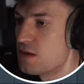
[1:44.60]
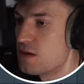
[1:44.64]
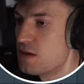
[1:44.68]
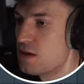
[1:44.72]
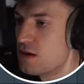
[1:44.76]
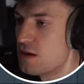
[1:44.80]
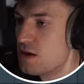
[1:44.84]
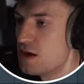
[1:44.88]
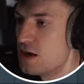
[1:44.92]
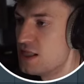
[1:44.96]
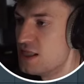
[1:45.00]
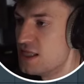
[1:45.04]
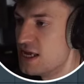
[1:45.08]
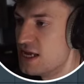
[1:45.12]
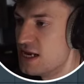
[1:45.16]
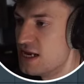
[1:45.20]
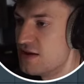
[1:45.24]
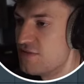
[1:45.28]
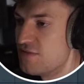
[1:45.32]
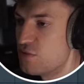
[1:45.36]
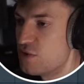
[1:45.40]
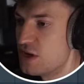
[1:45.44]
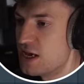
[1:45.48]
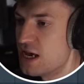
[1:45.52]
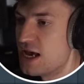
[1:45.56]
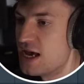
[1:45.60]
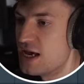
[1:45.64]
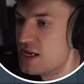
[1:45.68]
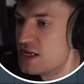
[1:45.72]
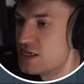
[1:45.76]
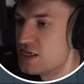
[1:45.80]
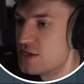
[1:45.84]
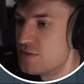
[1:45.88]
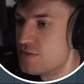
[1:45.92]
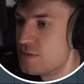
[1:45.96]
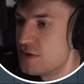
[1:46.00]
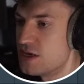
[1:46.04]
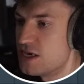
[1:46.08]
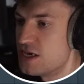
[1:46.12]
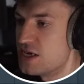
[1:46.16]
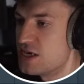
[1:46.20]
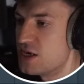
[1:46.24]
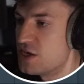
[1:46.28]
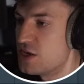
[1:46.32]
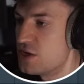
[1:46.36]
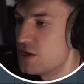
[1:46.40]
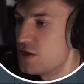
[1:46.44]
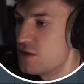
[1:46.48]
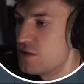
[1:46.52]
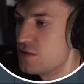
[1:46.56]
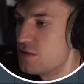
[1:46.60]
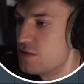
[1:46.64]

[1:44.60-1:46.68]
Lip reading: And then if we add some EQ,